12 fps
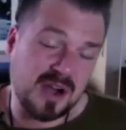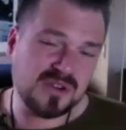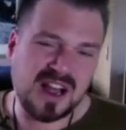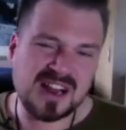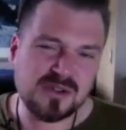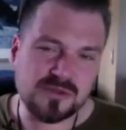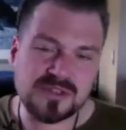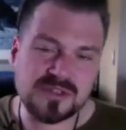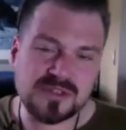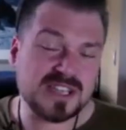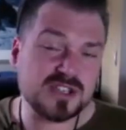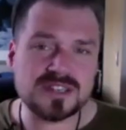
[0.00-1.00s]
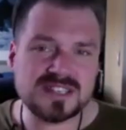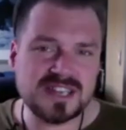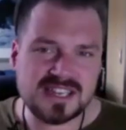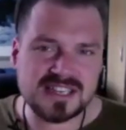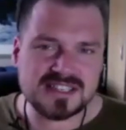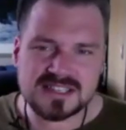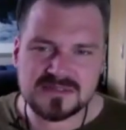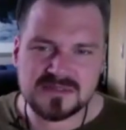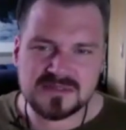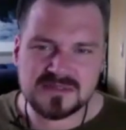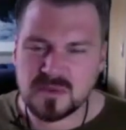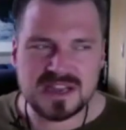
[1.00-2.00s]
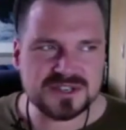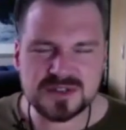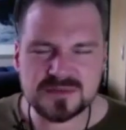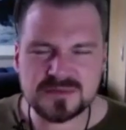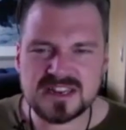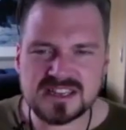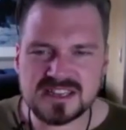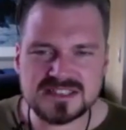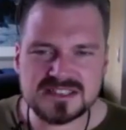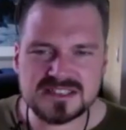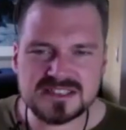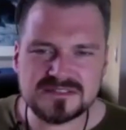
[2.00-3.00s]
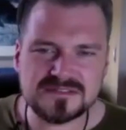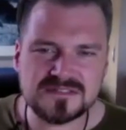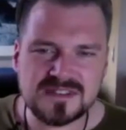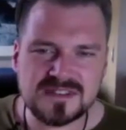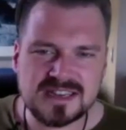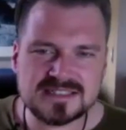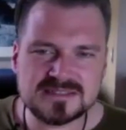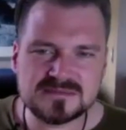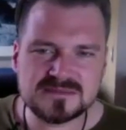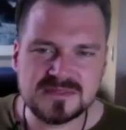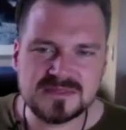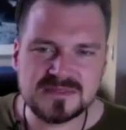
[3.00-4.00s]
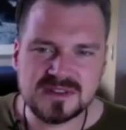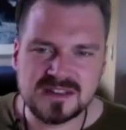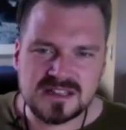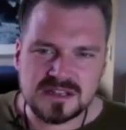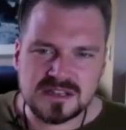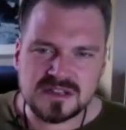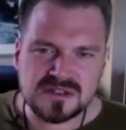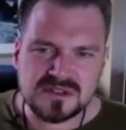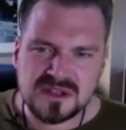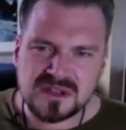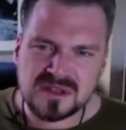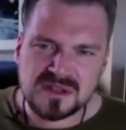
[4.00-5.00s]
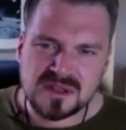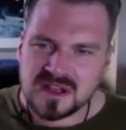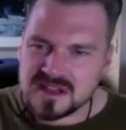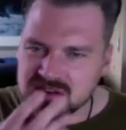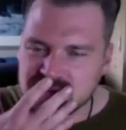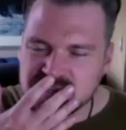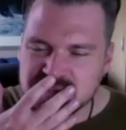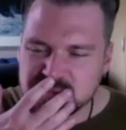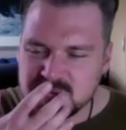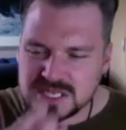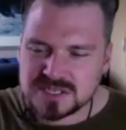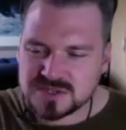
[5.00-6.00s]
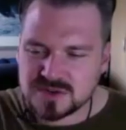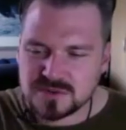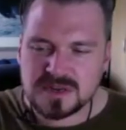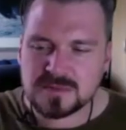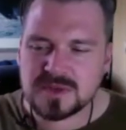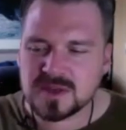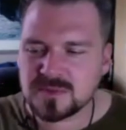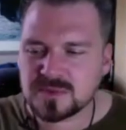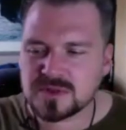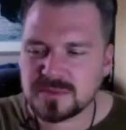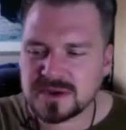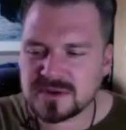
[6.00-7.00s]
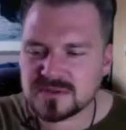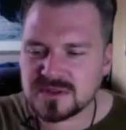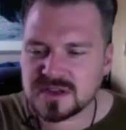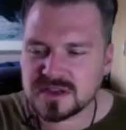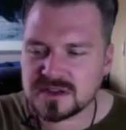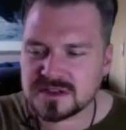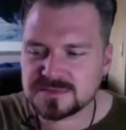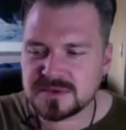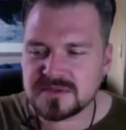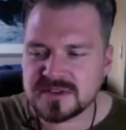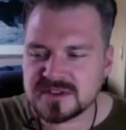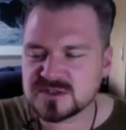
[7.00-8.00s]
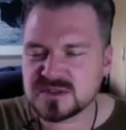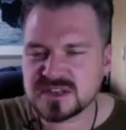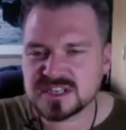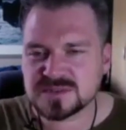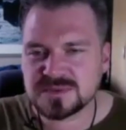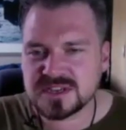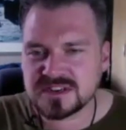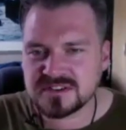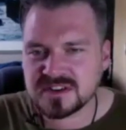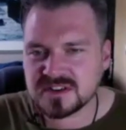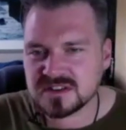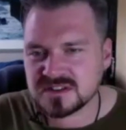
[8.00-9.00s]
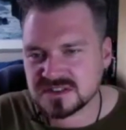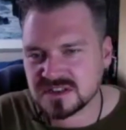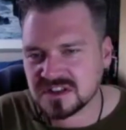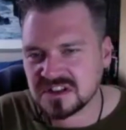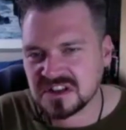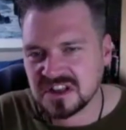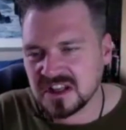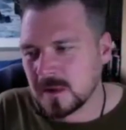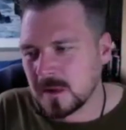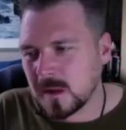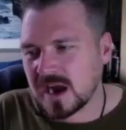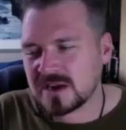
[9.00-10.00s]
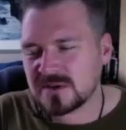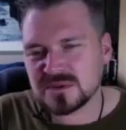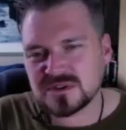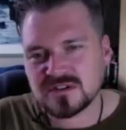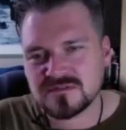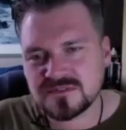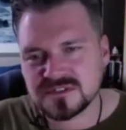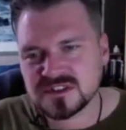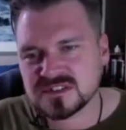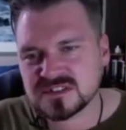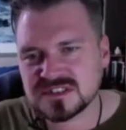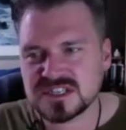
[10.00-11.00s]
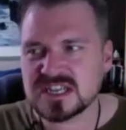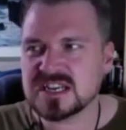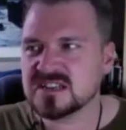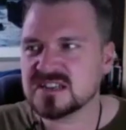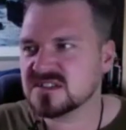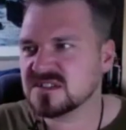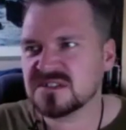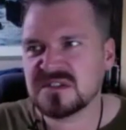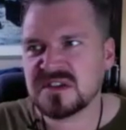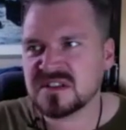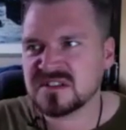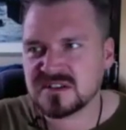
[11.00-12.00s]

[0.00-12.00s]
I don't think it's always negative, and why should it be negative? Um, like you speak to so many people about like a spiritual experience, and I will confidently say that